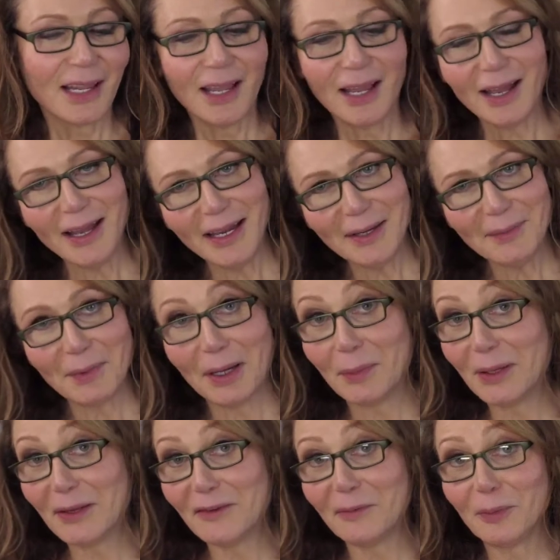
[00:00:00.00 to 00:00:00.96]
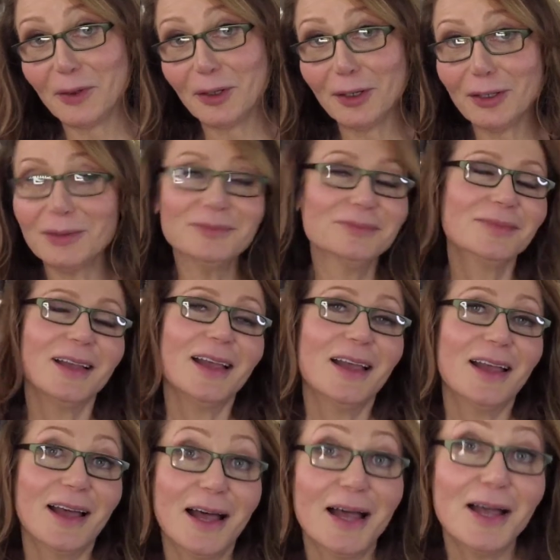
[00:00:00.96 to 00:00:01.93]
Hi, I'm Eve Pearl.
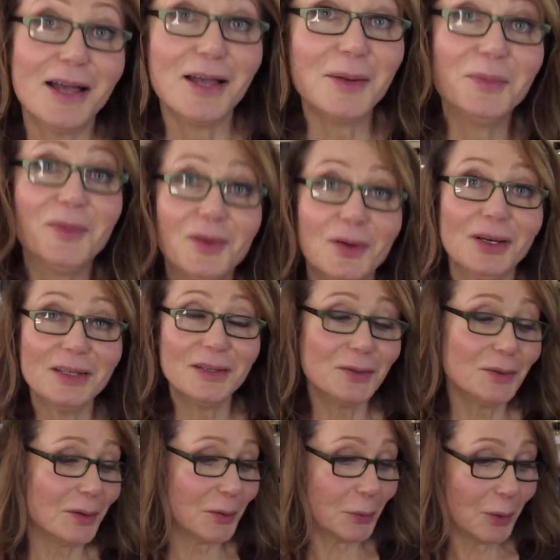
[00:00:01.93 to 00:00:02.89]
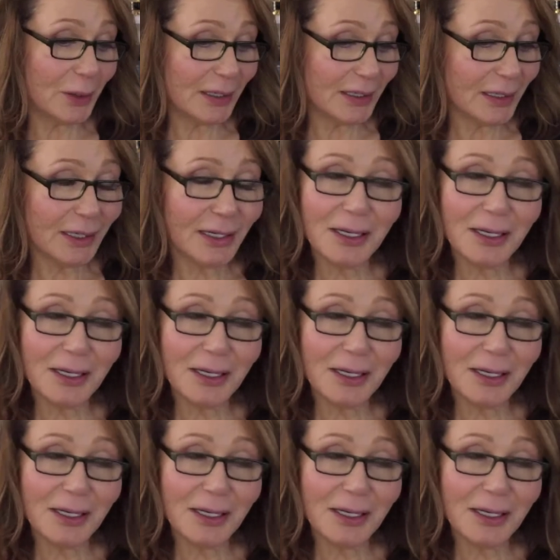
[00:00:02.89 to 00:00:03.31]
I'm going to do a quick